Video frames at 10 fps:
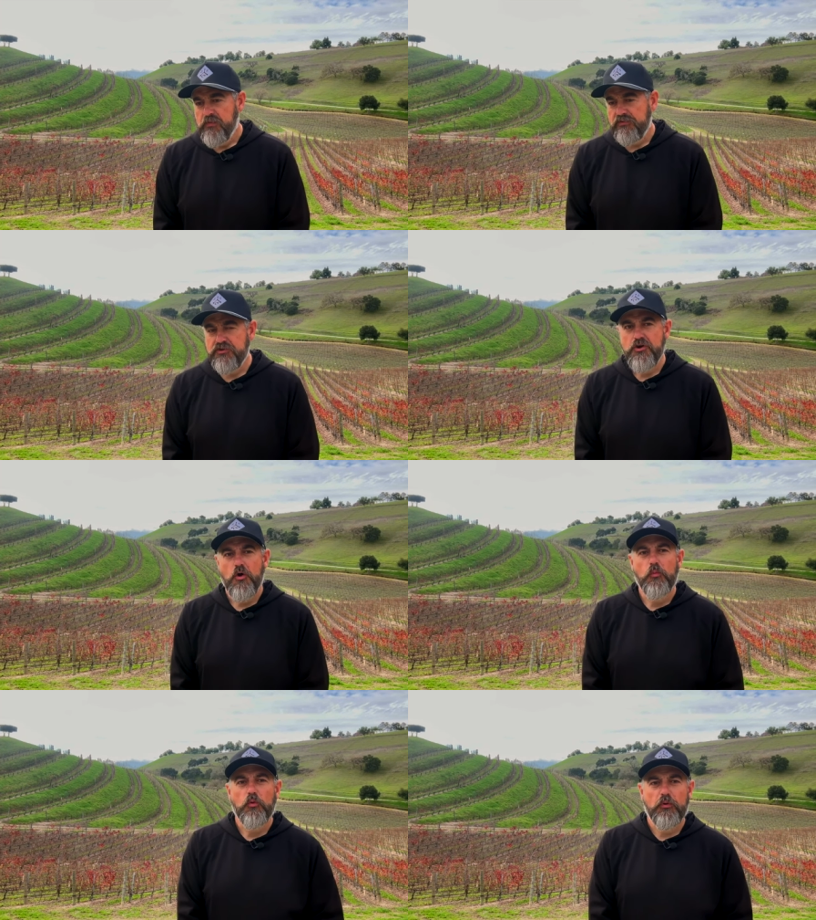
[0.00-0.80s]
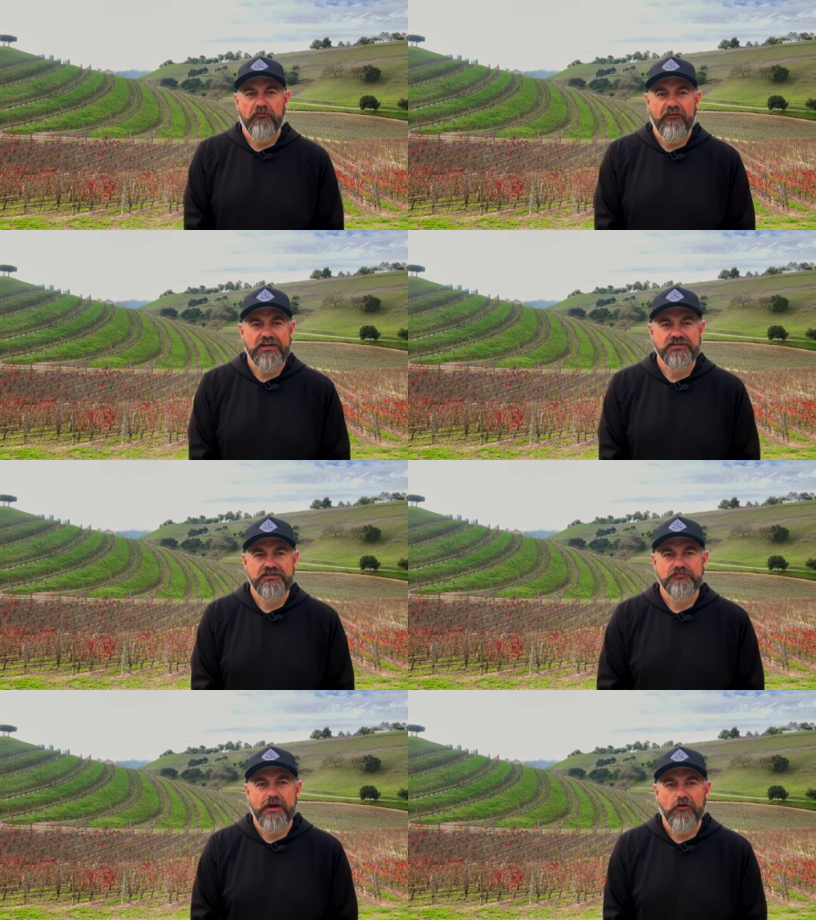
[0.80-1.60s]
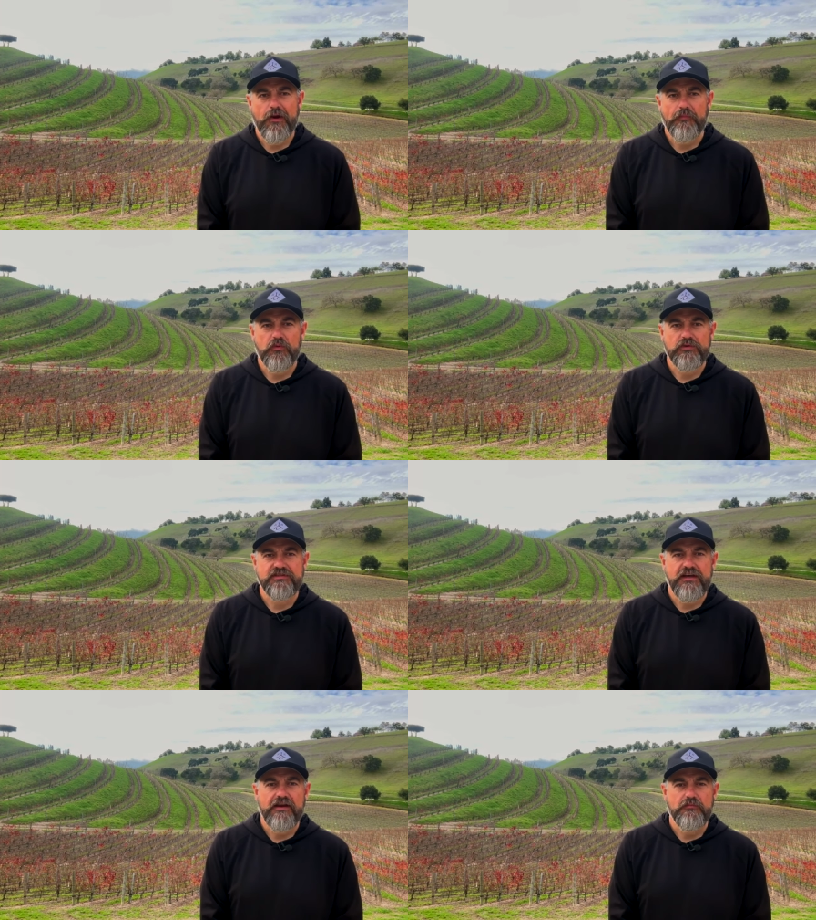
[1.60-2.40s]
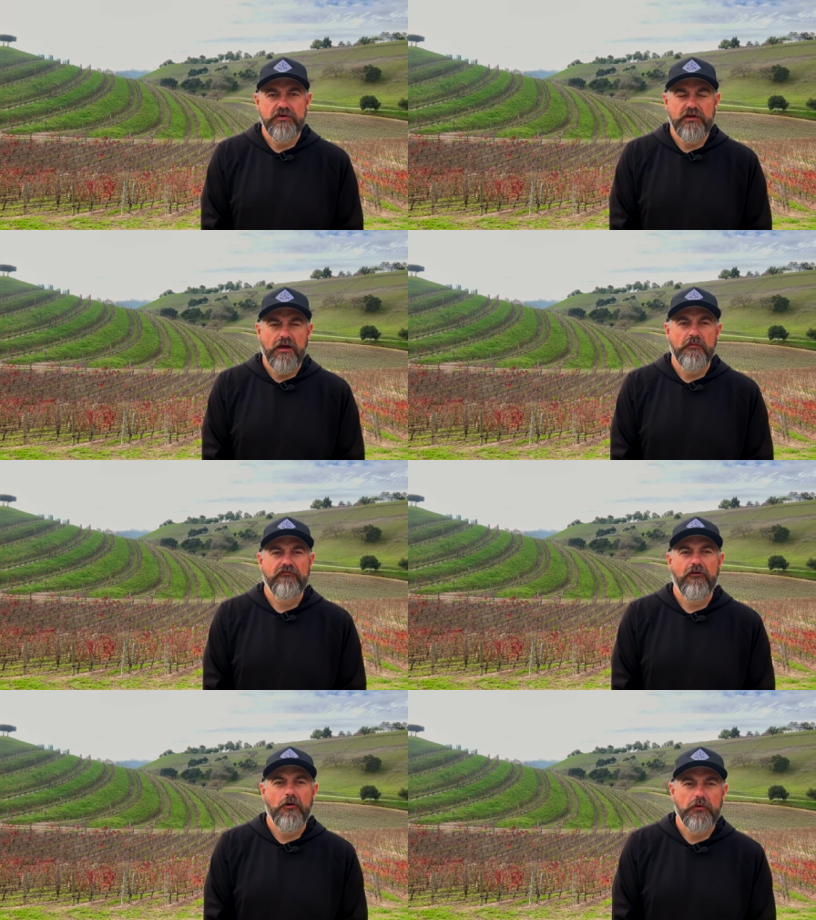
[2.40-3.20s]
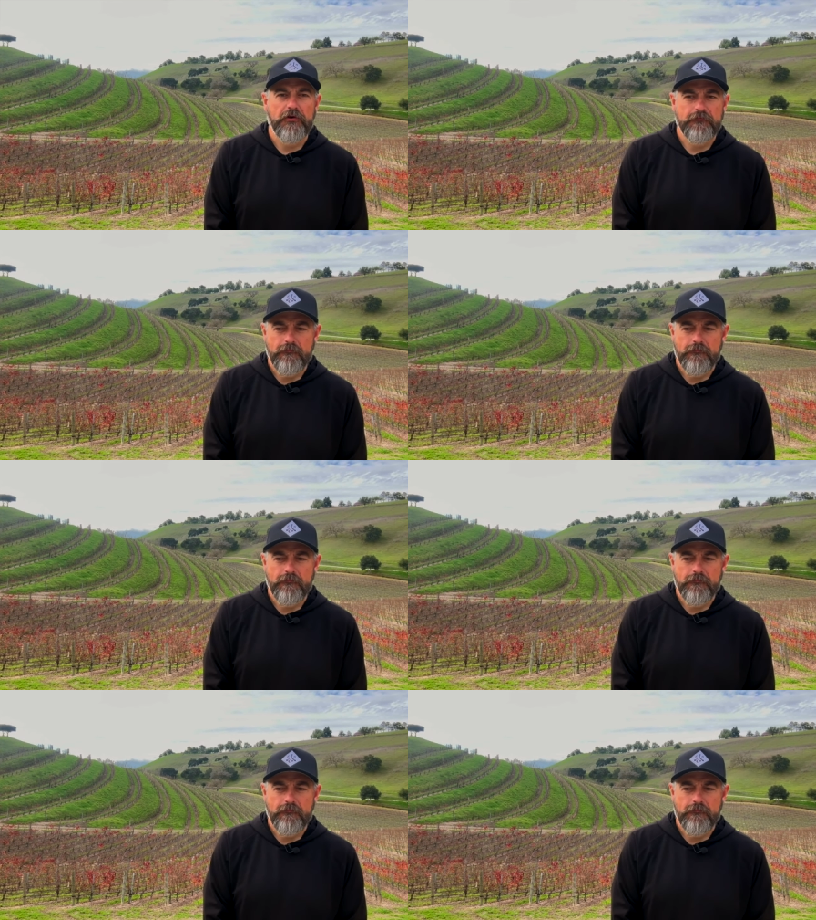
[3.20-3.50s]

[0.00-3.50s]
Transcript: It's a noble profession, as my grandpa would say, to become a farmer.